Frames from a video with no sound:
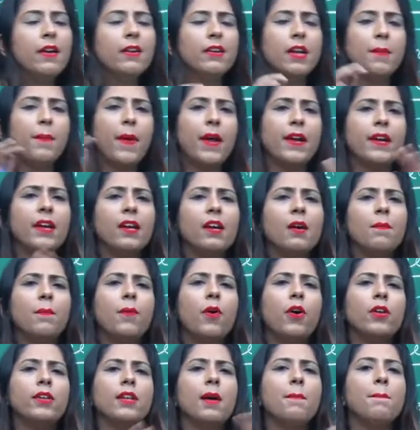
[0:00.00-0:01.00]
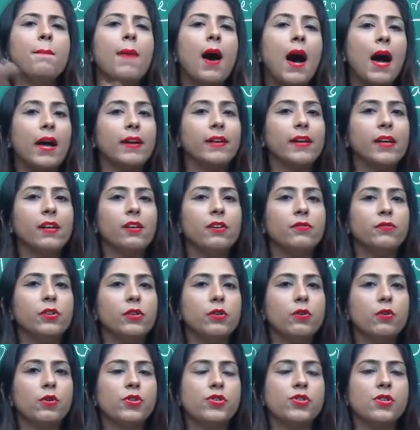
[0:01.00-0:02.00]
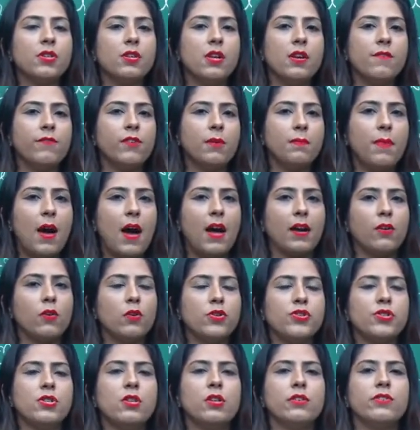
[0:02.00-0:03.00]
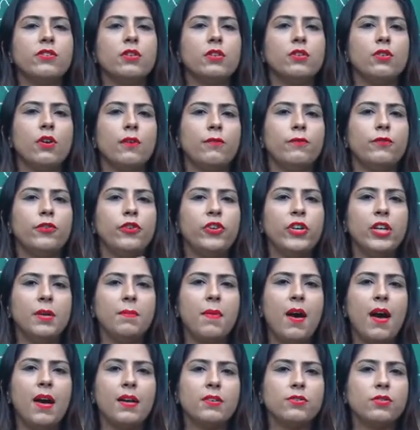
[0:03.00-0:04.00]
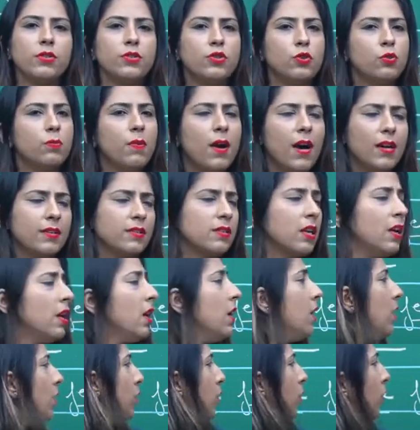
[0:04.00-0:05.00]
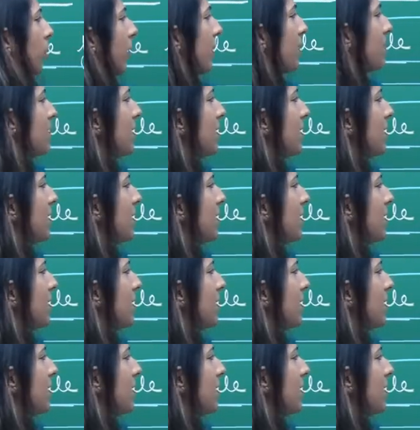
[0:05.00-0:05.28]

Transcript: Depending upon the marking of the question, if the question is of 3 marks or 2 marks, you can